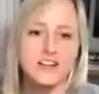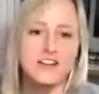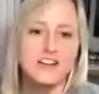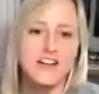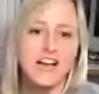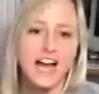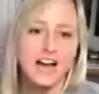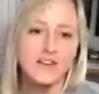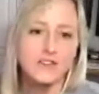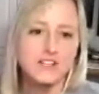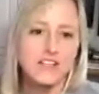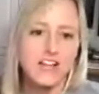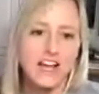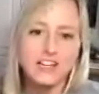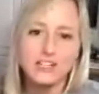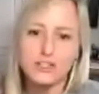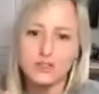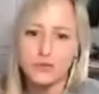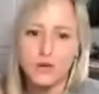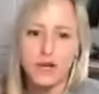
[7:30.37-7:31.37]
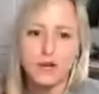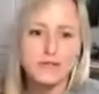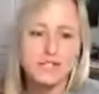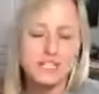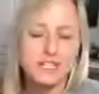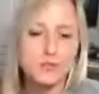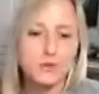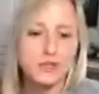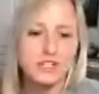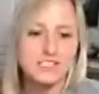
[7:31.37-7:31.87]
After that, you're probably going to
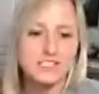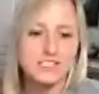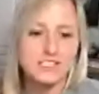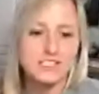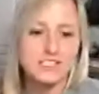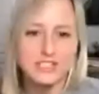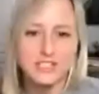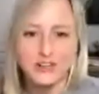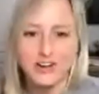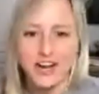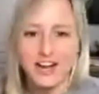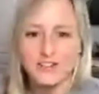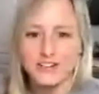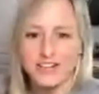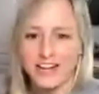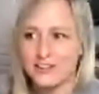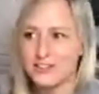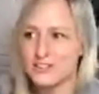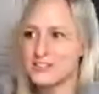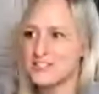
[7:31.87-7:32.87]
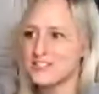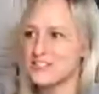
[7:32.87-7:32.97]
want to dive into graph analysis.